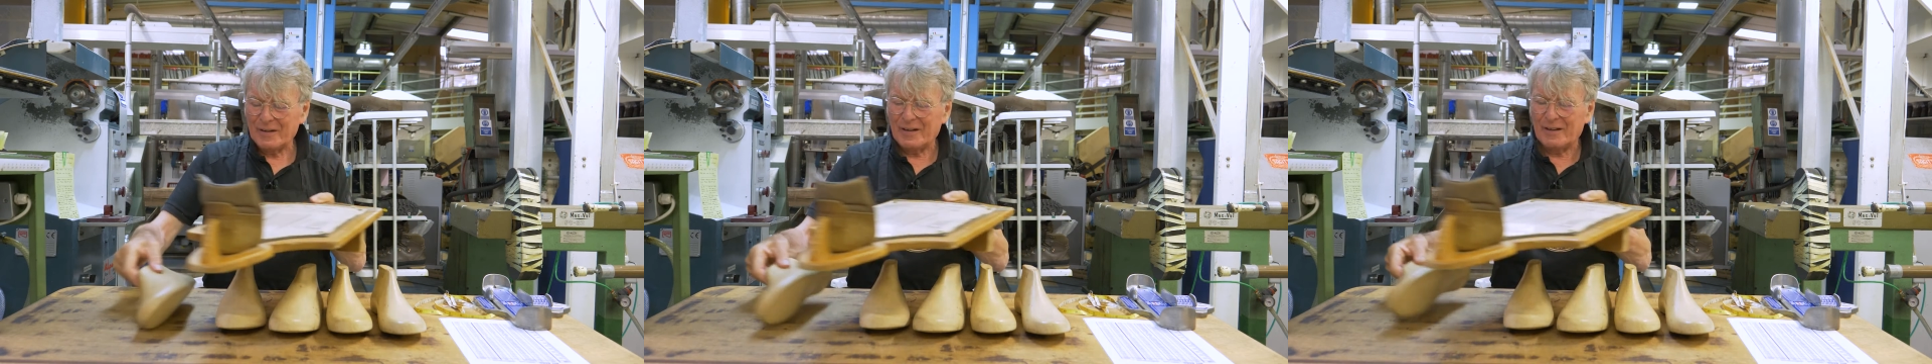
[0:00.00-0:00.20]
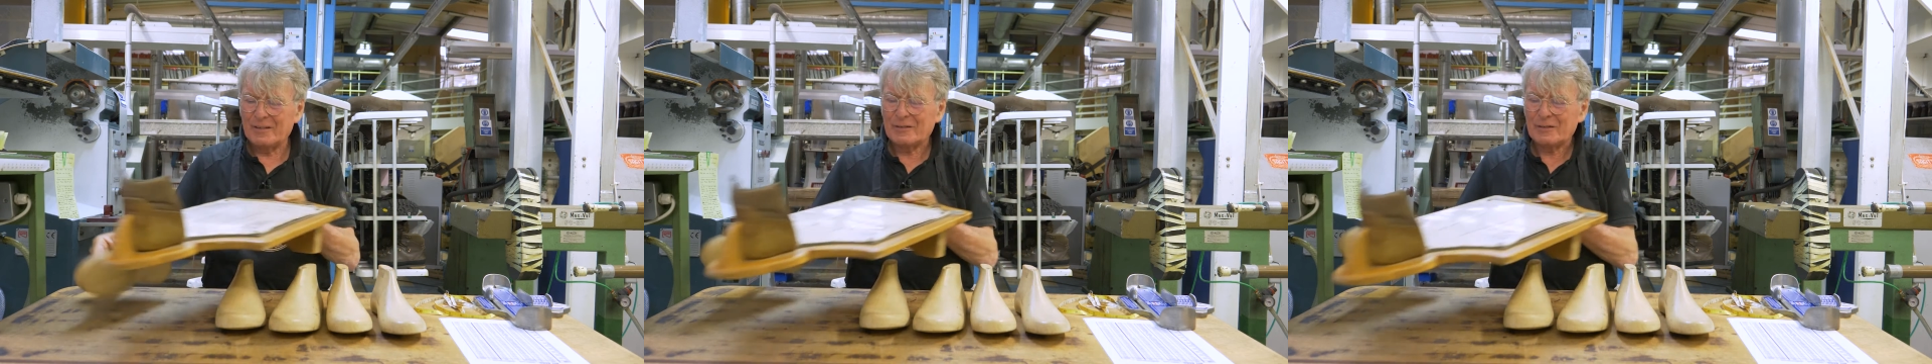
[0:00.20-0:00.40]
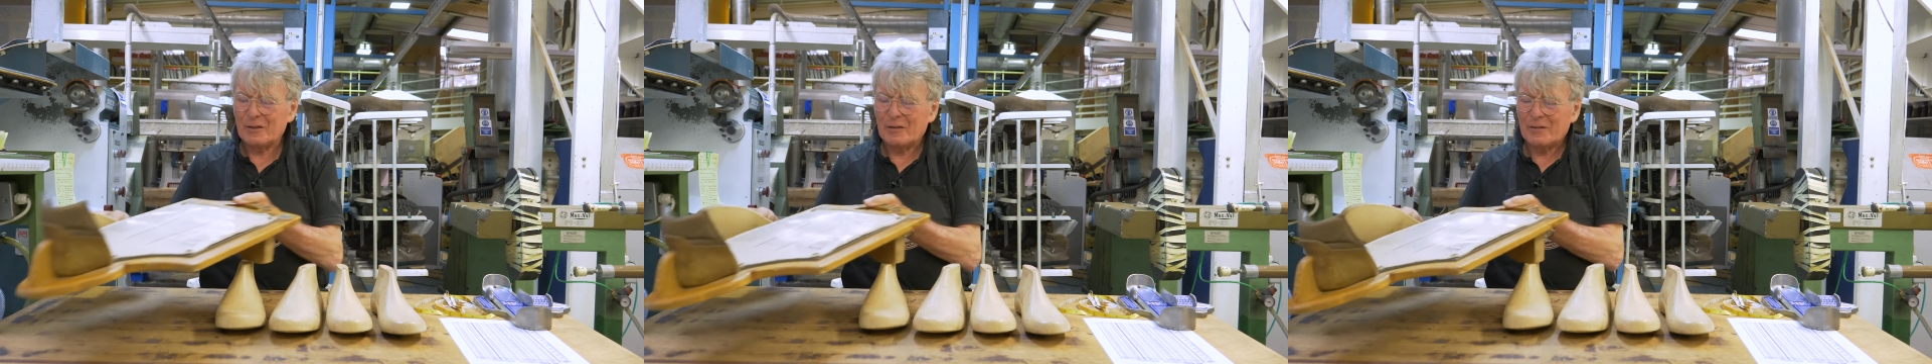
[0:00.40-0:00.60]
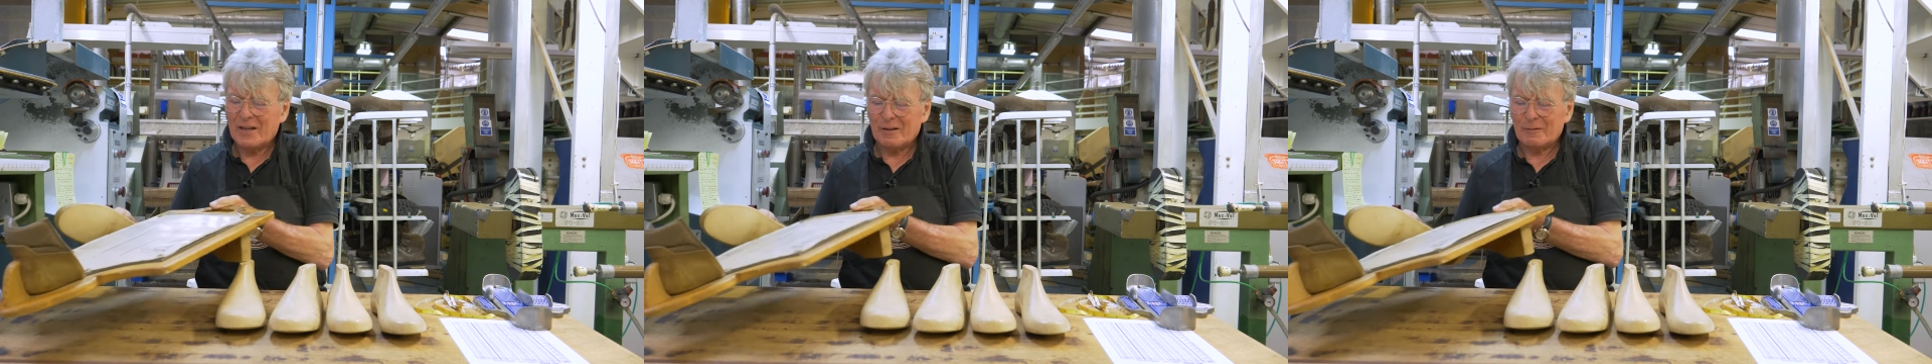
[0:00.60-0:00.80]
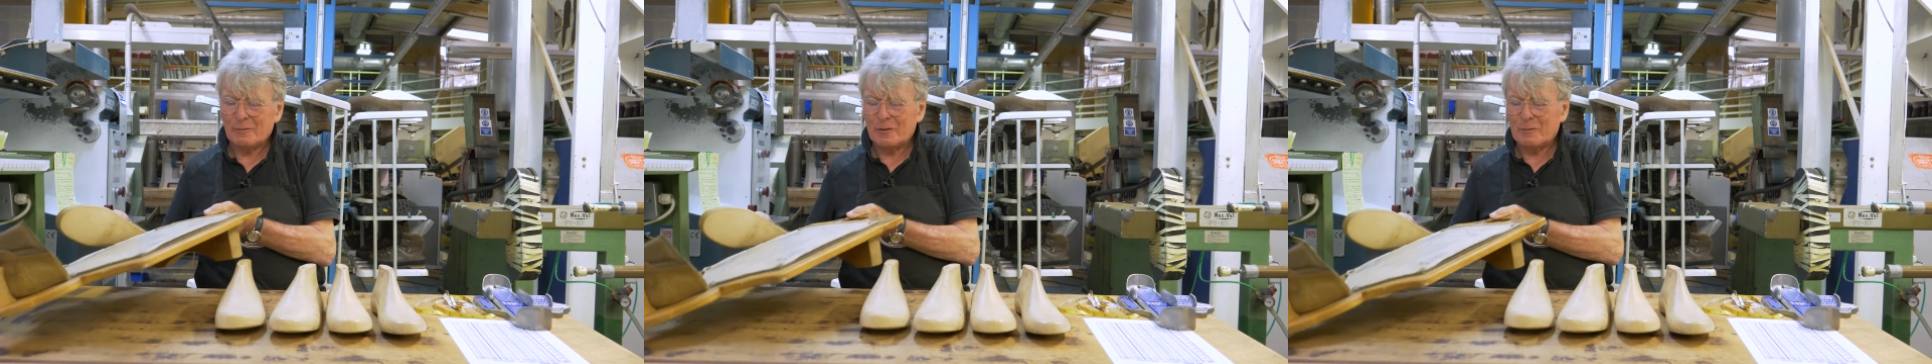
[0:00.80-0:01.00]
and so
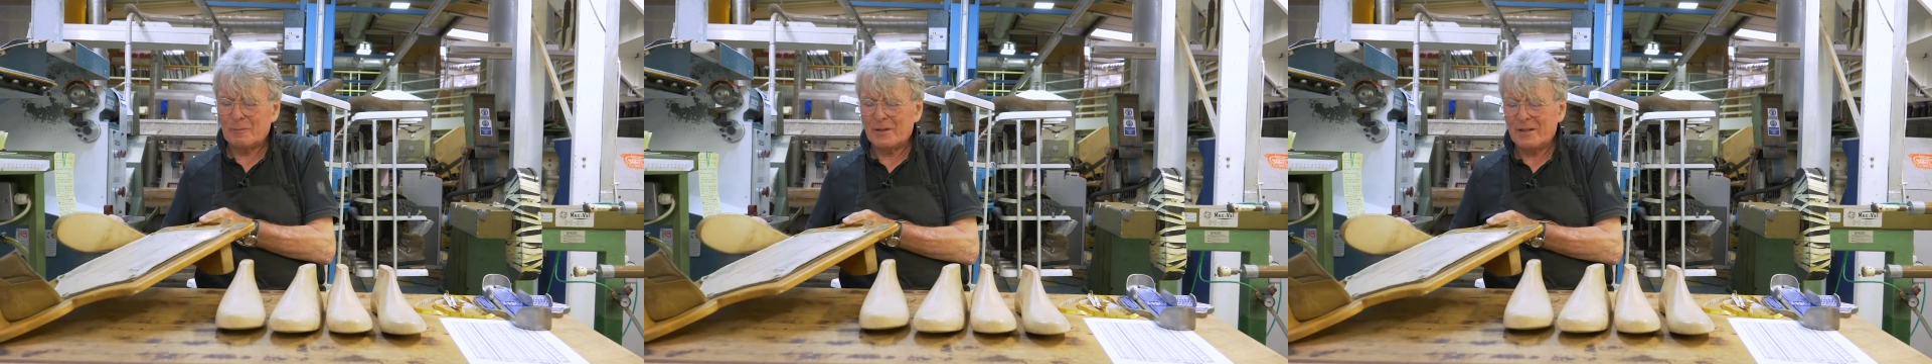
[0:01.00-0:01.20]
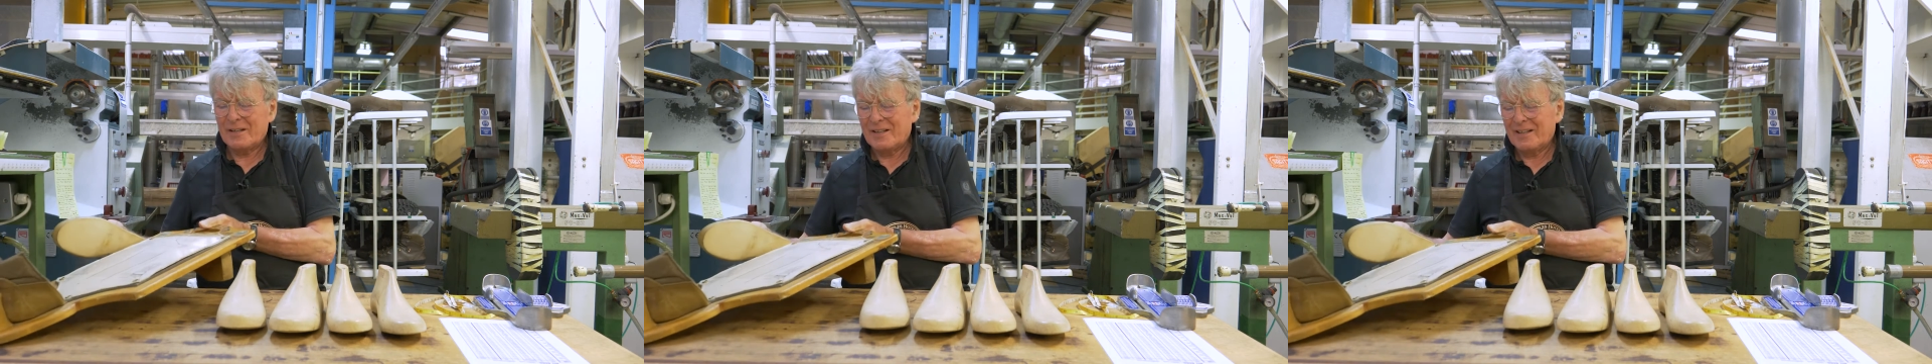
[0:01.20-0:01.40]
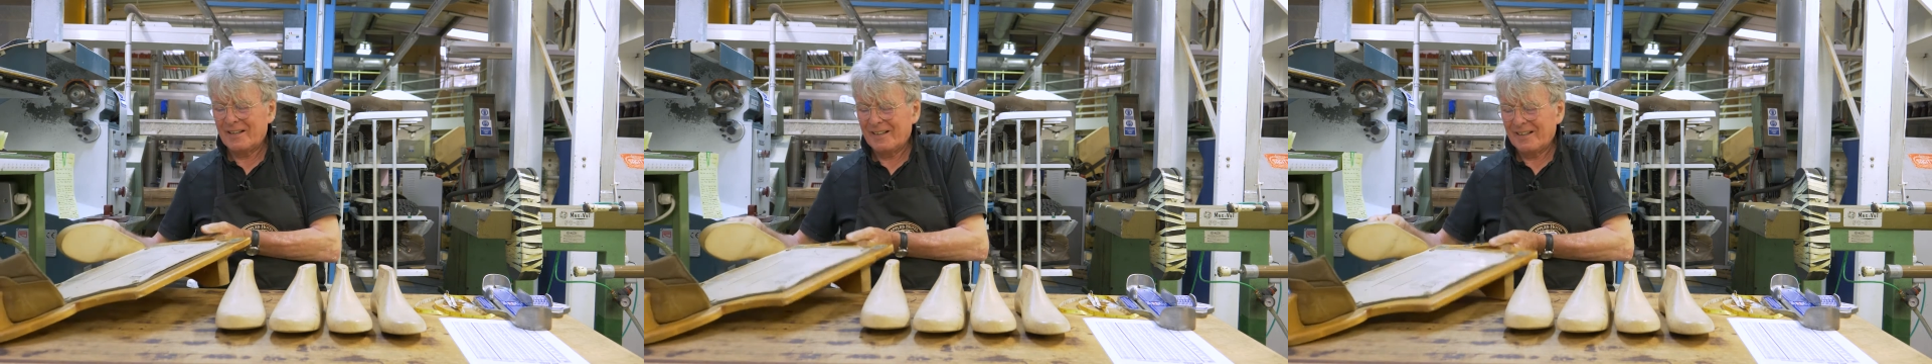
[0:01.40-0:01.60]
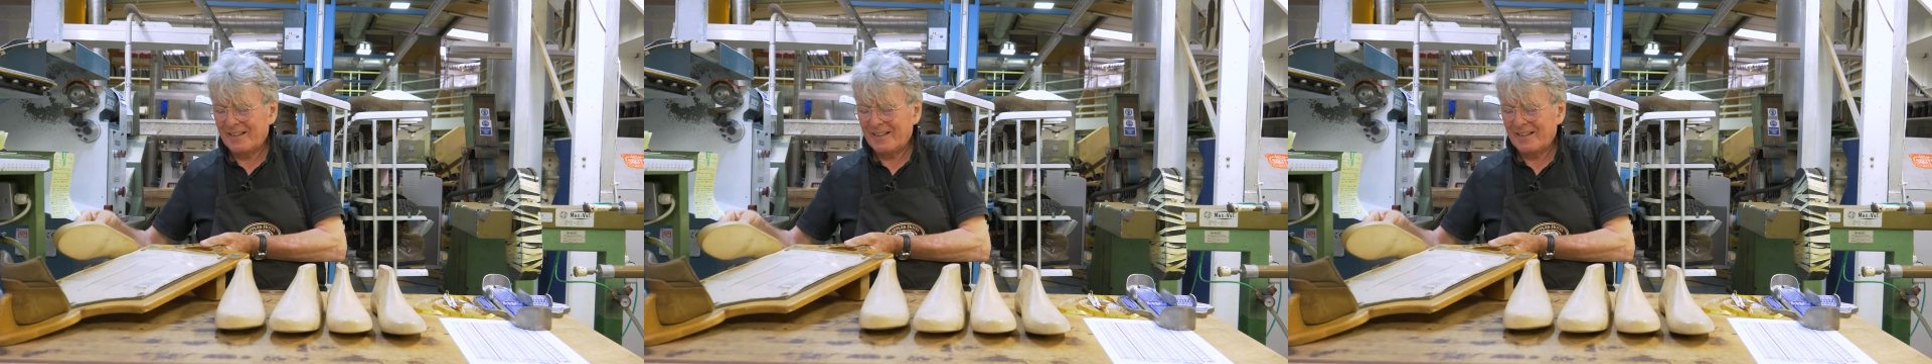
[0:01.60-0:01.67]
that would be